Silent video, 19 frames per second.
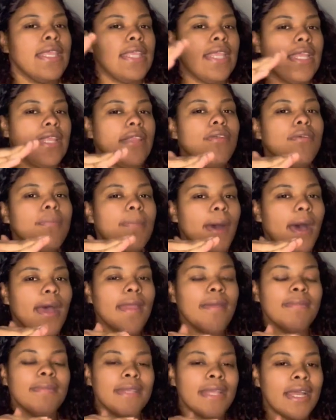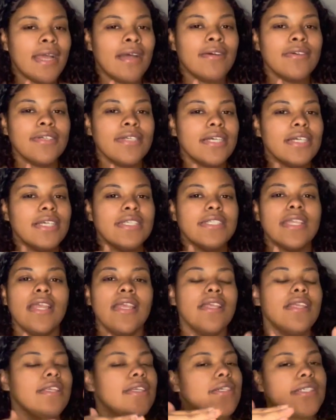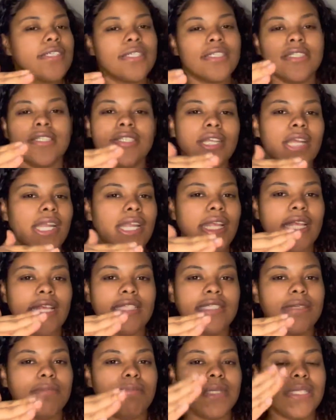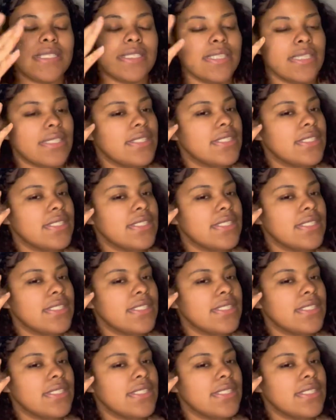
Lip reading: can you pipe down? Cause your girl's trying to get to business.